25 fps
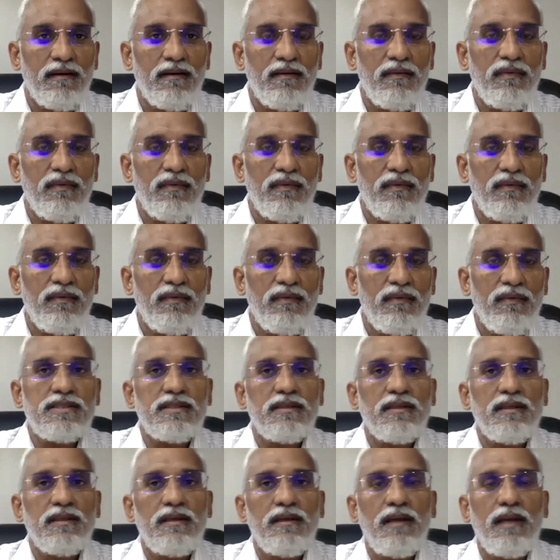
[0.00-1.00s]
which is
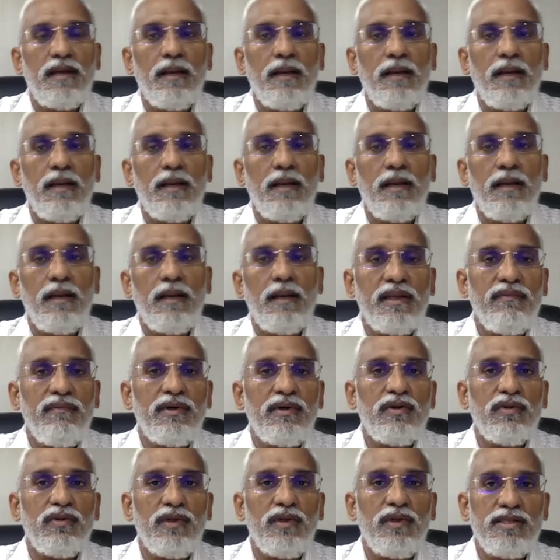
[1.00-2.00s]
a power
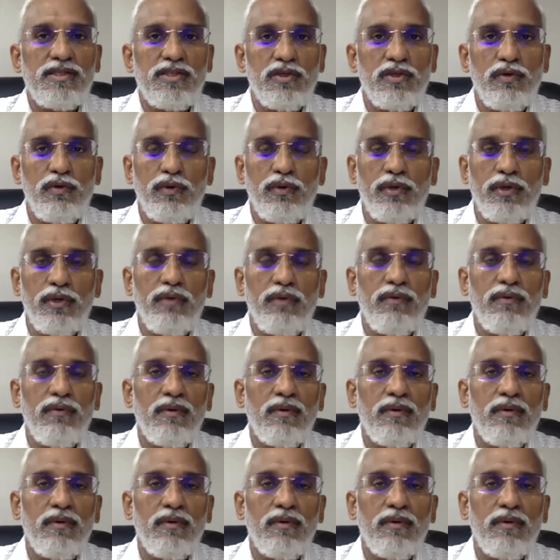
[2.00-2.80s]
given to the executive